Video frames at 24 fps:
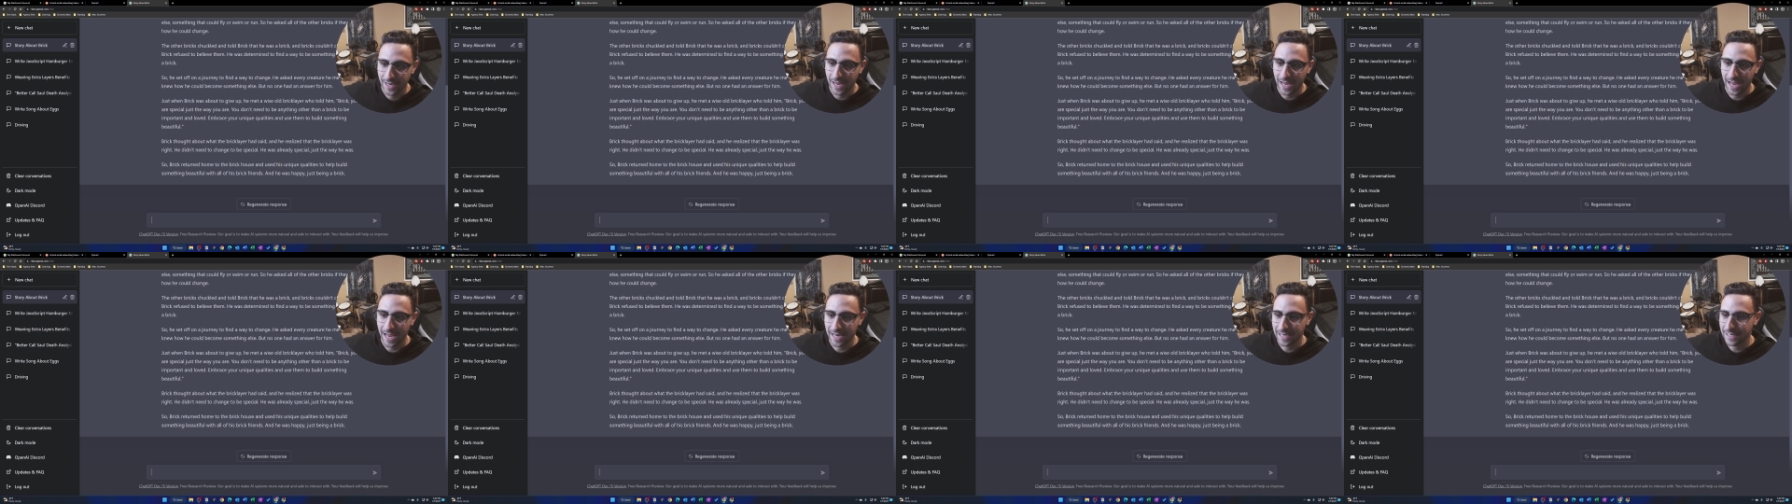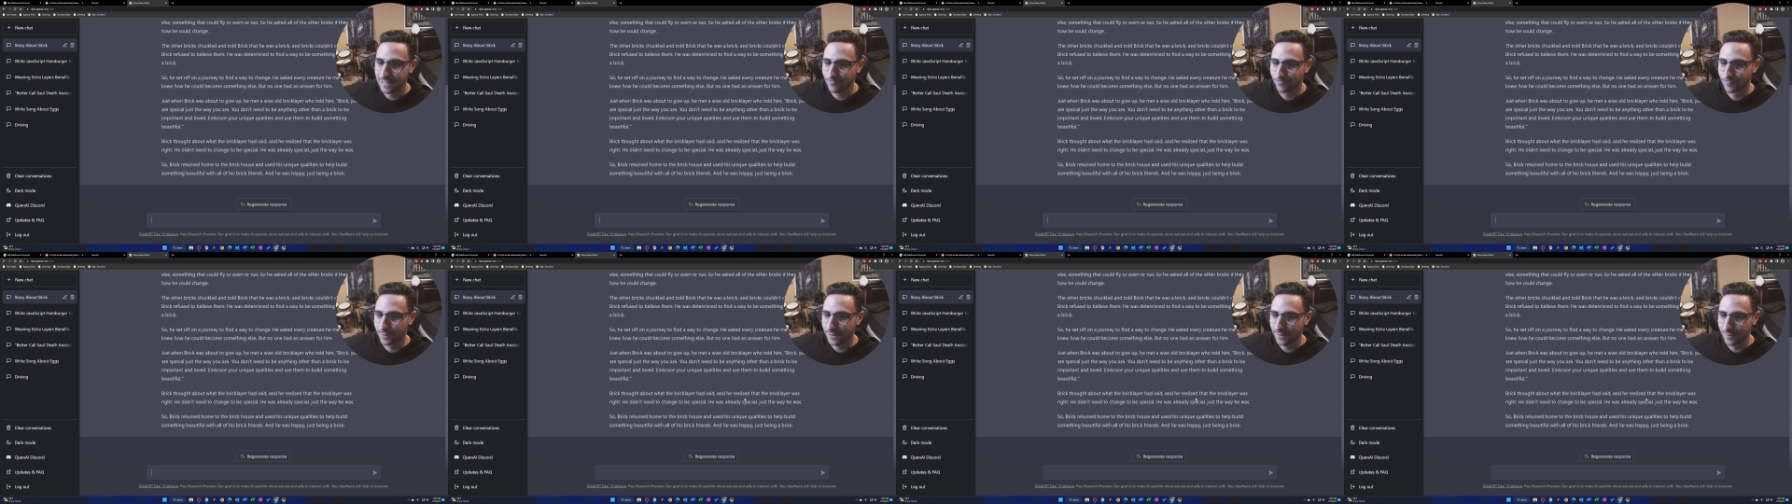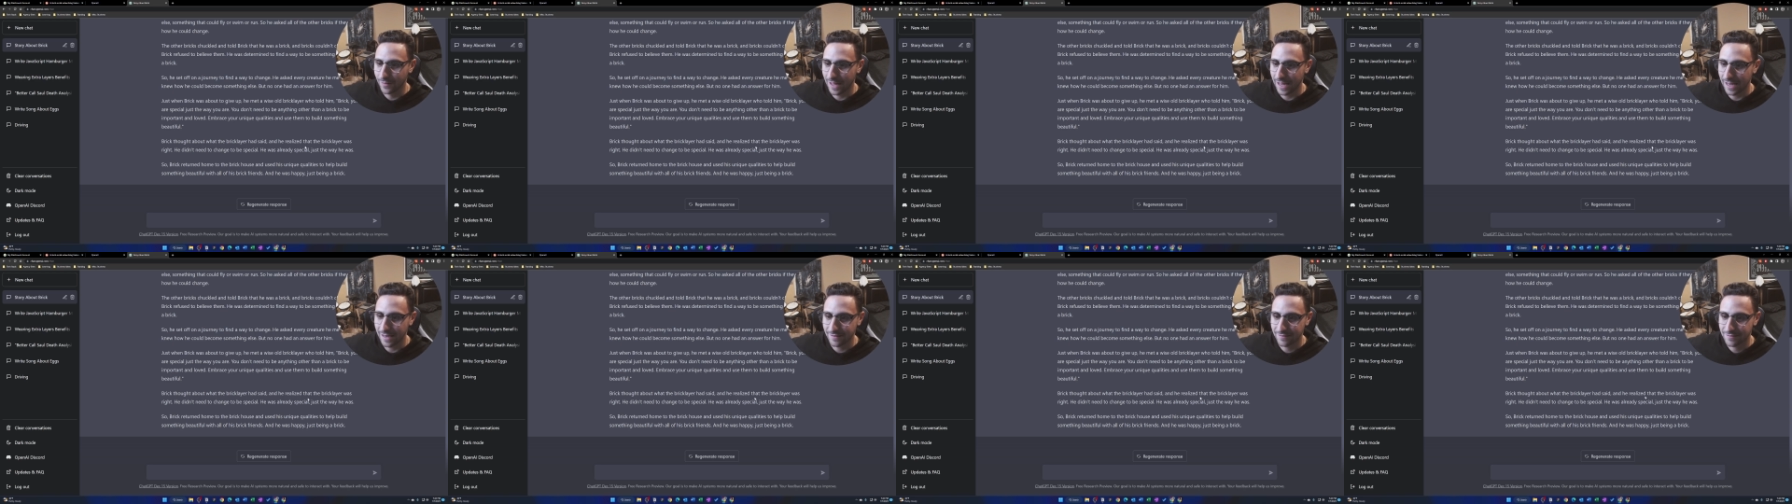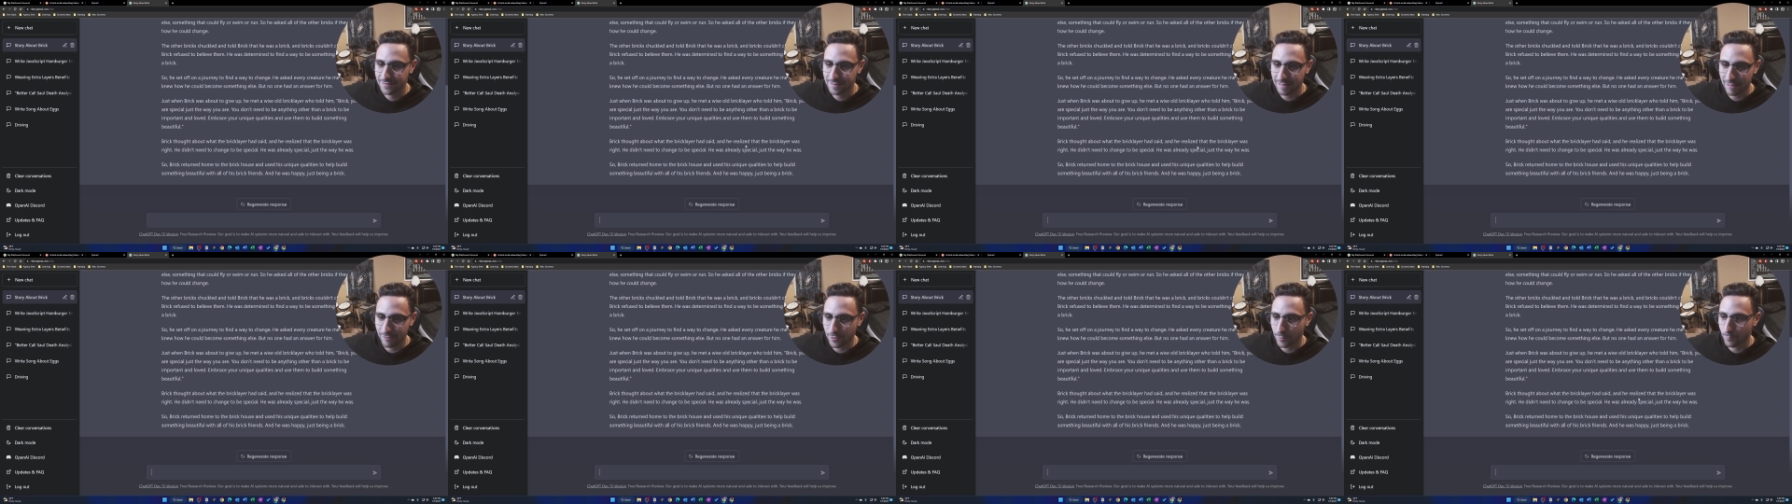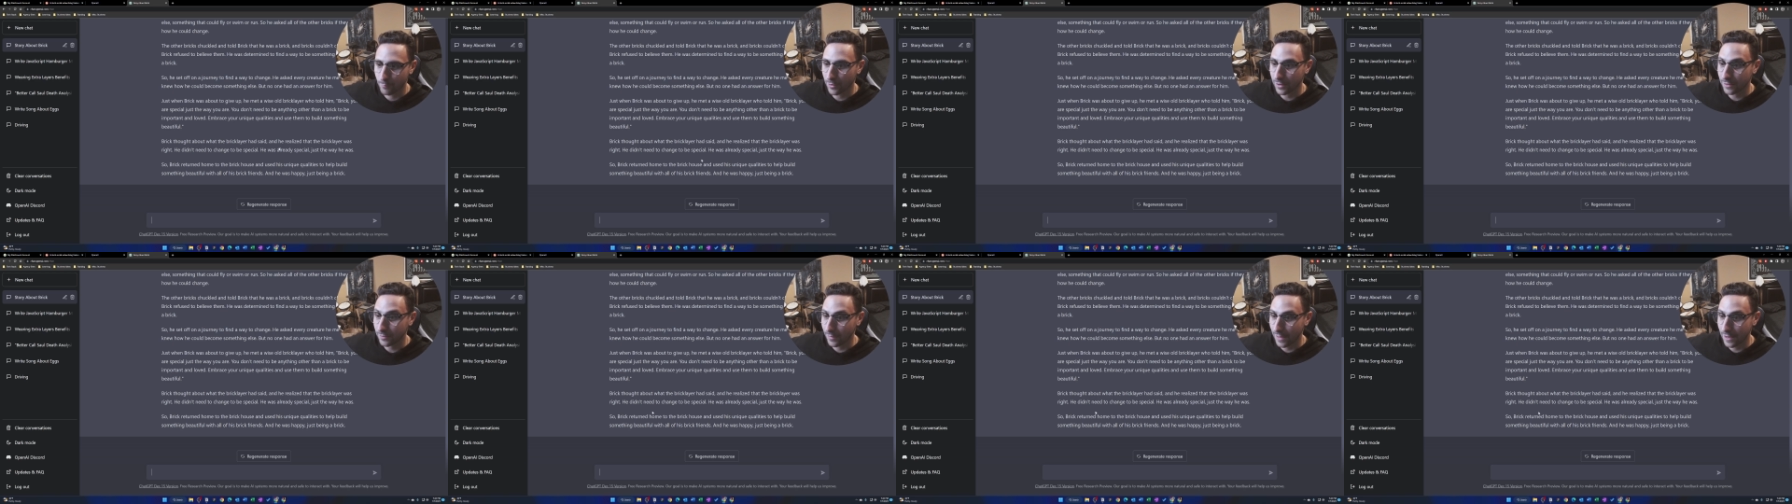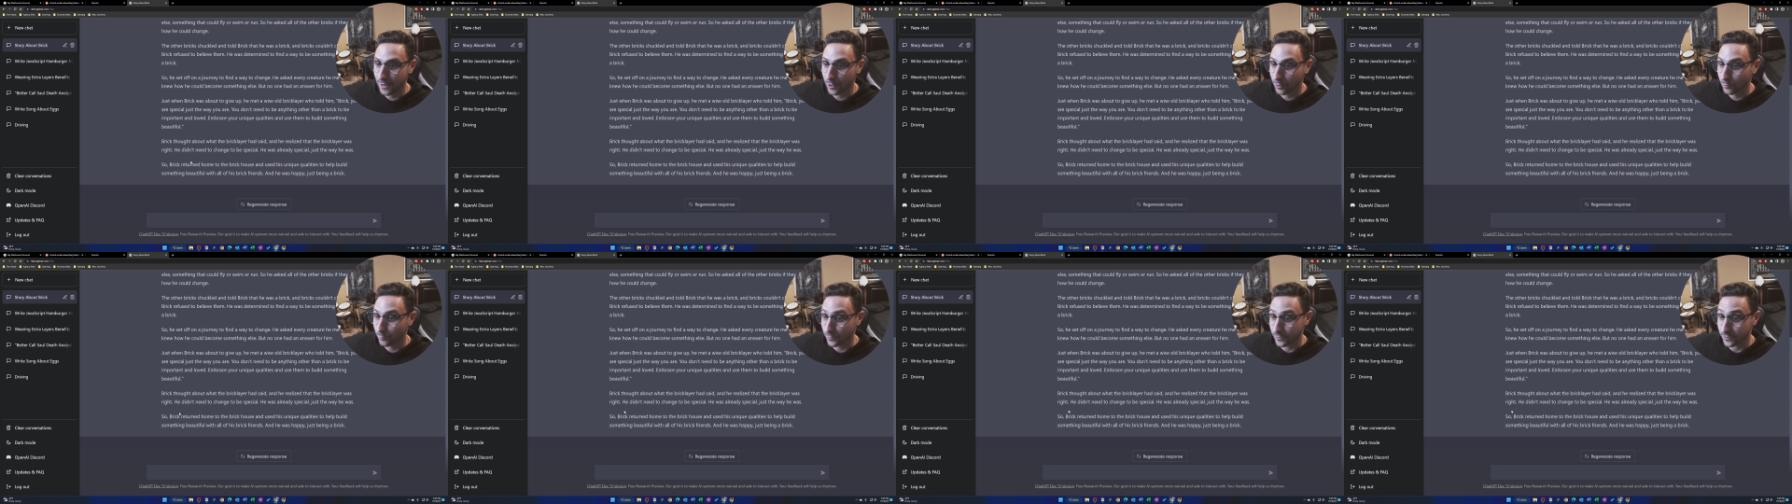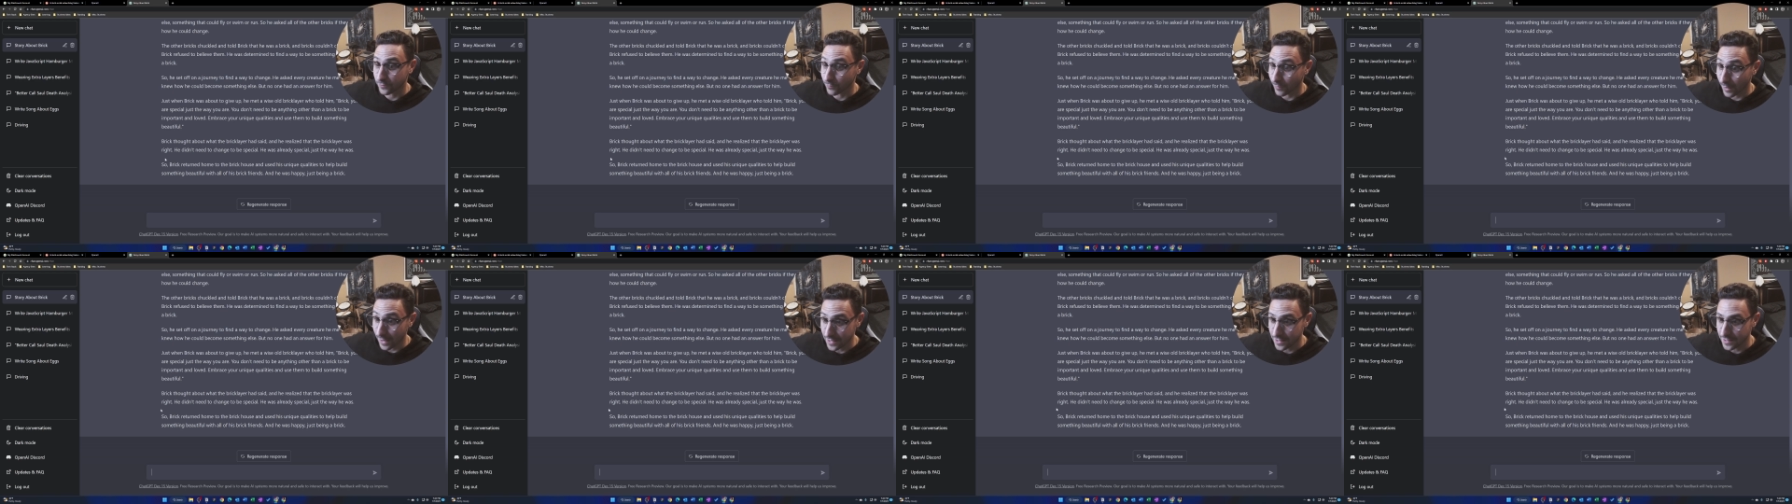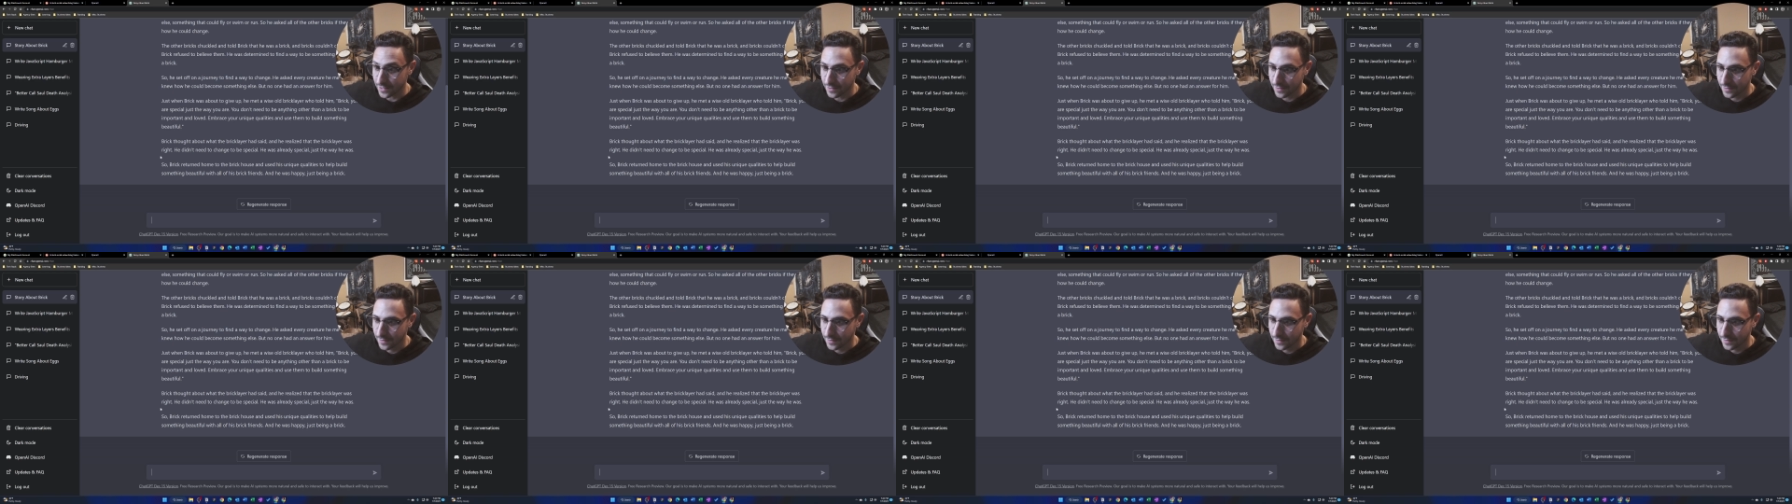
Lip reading: and he realized that the bricklayer was right.